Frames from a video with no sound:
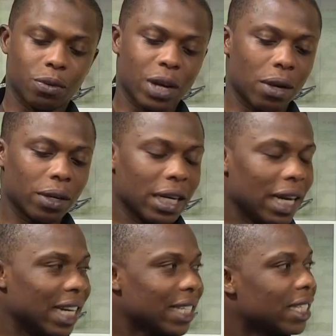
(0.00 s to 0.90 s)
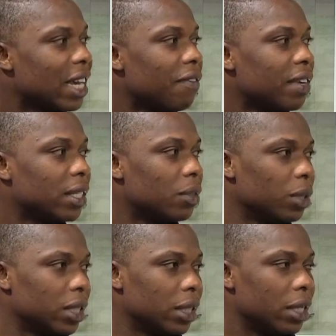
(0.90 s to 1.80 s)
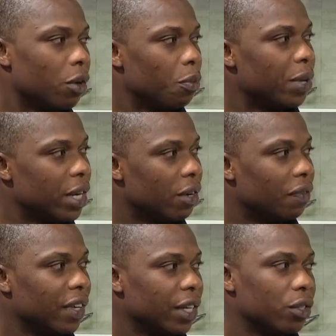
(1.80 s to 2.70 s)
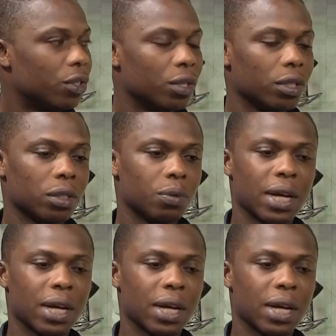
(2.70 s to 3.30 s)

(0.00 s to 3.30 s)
We are looking at the cervix, which is the opening of the uterus.